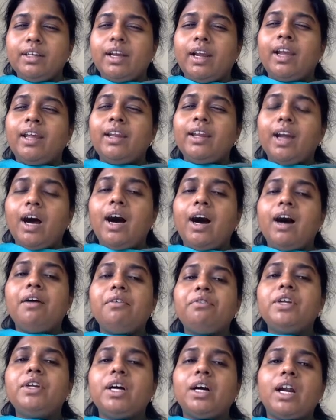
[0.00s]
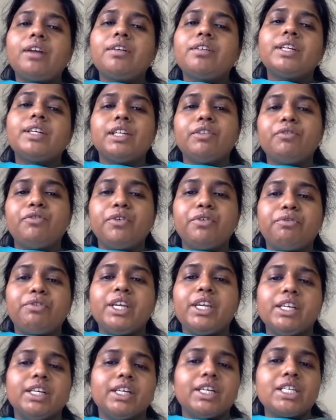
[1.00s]
and after 150
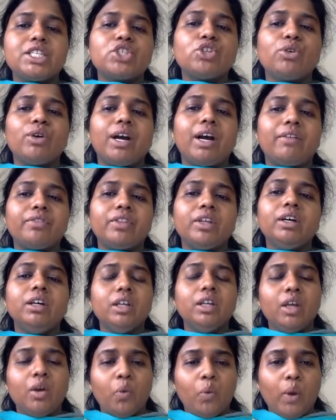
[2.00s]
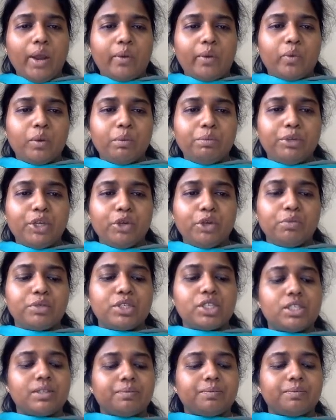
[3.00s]
years, you have the vacuum tubes